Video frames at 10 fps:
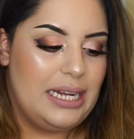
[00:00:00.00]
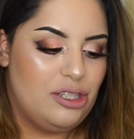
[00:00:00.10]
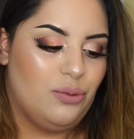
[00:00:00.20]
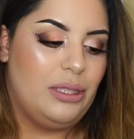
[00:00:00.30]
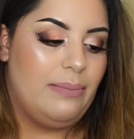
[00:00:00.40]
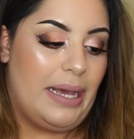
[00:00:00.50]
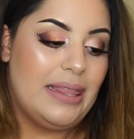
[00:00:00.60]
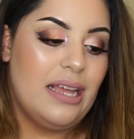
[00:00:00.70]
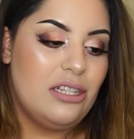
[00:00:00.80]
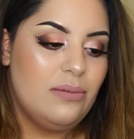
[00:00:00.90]
I don't really
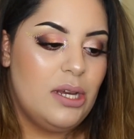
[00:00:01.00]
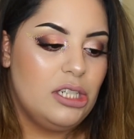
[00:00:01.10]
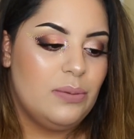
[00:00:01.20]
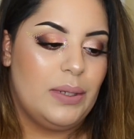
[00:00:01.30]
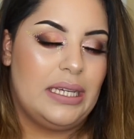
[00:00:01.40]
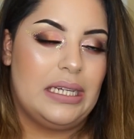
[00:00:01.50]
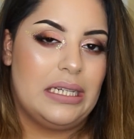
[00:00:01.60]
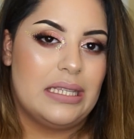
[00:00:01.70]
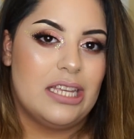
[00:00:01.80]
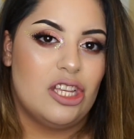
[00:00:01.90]
mind that too much, but it
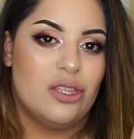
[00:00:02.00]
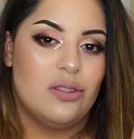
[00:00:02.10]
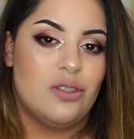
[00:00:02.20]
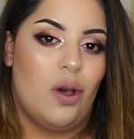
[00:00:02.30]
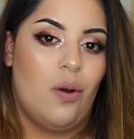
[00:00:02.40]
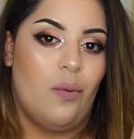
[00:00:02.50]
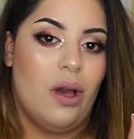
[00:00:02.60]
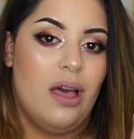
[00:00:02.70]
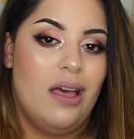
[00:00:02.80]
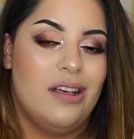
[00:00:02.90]
is
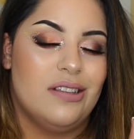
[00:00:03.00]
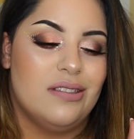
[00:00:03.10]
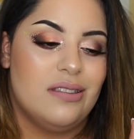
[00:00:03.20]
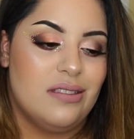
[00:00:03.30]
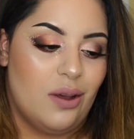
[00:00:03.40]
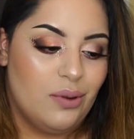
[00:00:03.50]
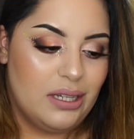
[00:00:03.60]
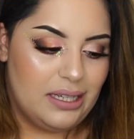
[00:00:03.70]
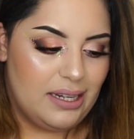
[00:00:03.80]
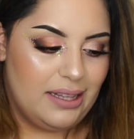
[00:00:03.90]
so
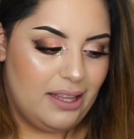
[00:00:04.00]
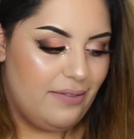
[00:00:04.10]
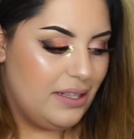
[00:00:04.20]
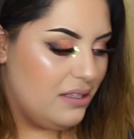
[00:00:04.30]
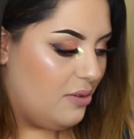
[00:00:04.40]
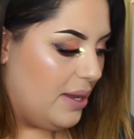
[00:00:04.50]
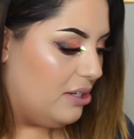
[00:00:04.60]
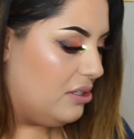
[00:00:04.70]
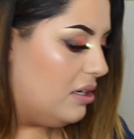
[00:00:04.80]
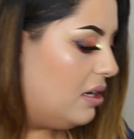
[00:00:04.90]
good. I love it so much.